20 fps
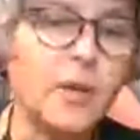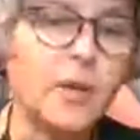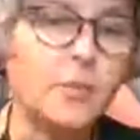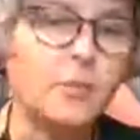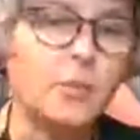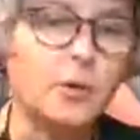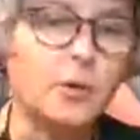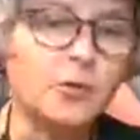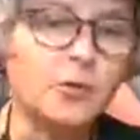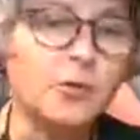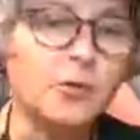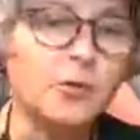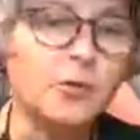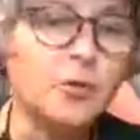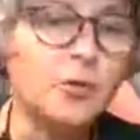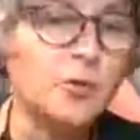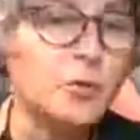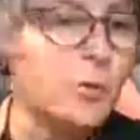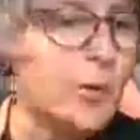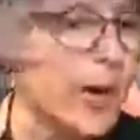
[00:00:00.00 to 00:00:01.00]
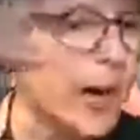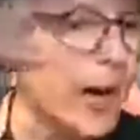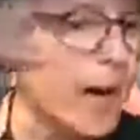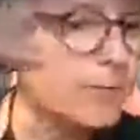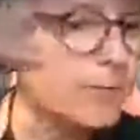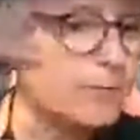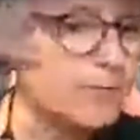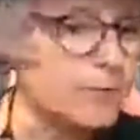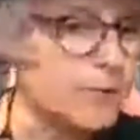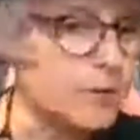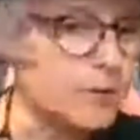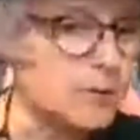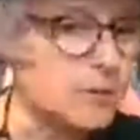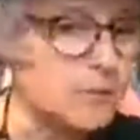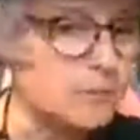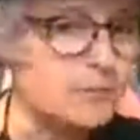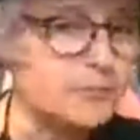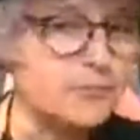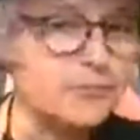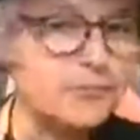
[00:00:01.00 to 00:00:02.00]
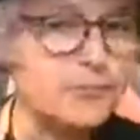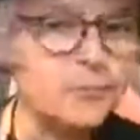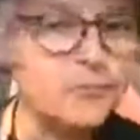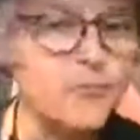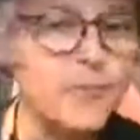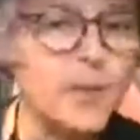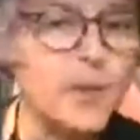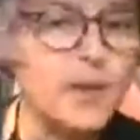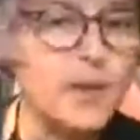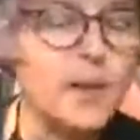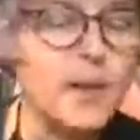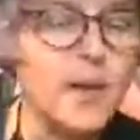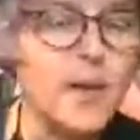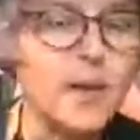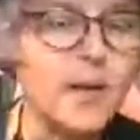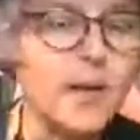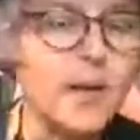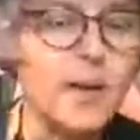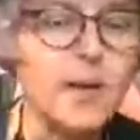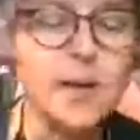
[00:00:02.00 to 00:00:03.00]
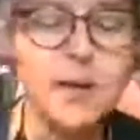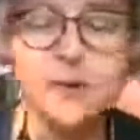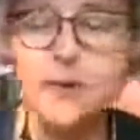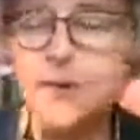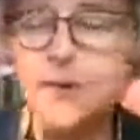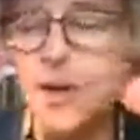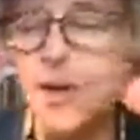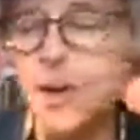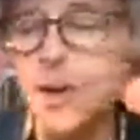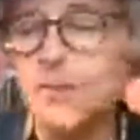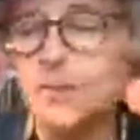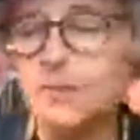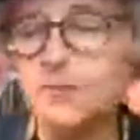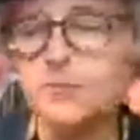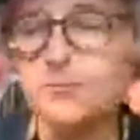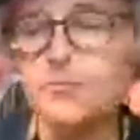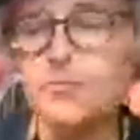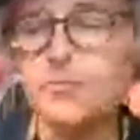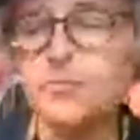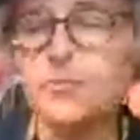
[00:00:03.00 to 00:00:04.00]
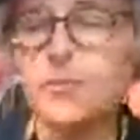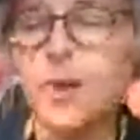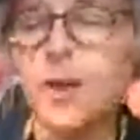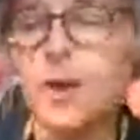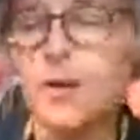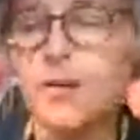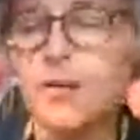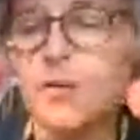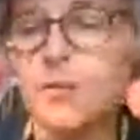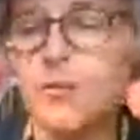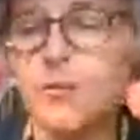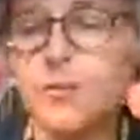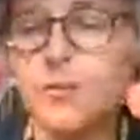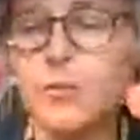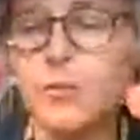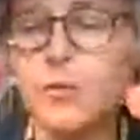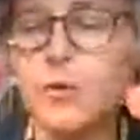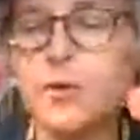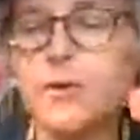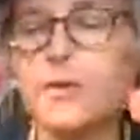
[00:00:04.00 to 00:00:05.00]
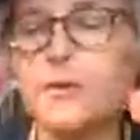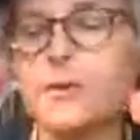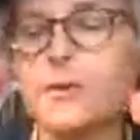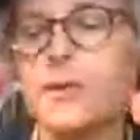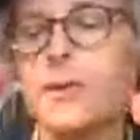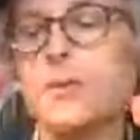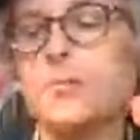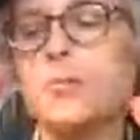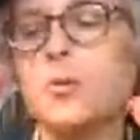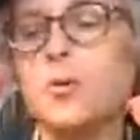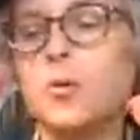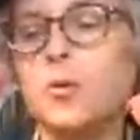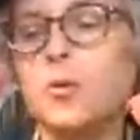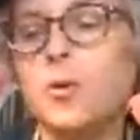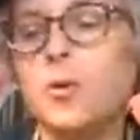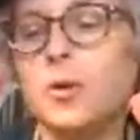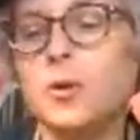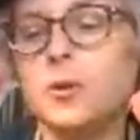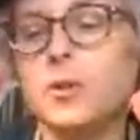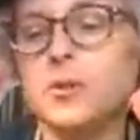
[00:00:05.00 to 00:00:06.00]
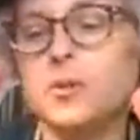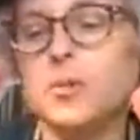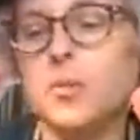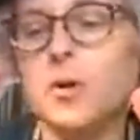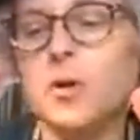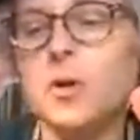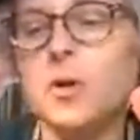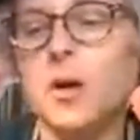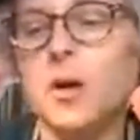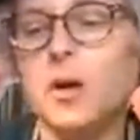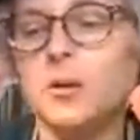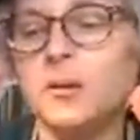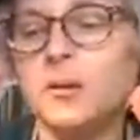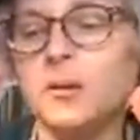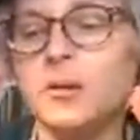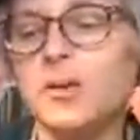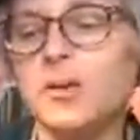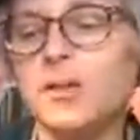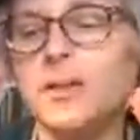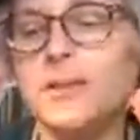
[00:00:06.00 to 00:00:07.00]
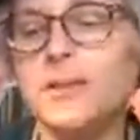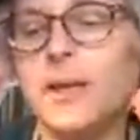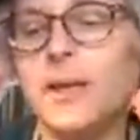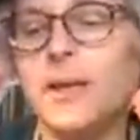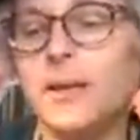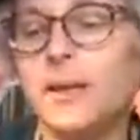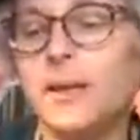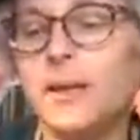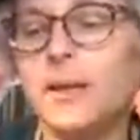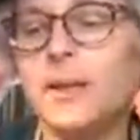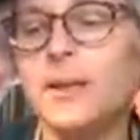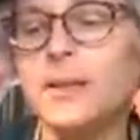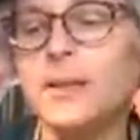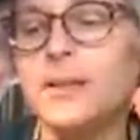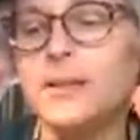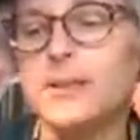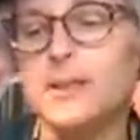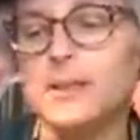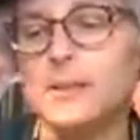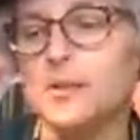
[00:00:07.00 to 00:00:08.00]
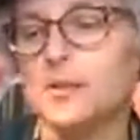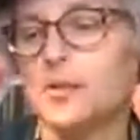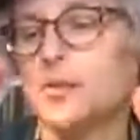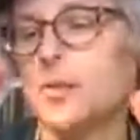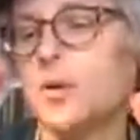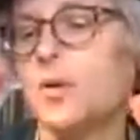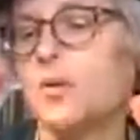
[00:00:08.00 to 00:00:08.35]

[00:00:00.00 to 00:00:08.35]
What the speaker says: people travel. And for example, there is one called Tahiti syndrome.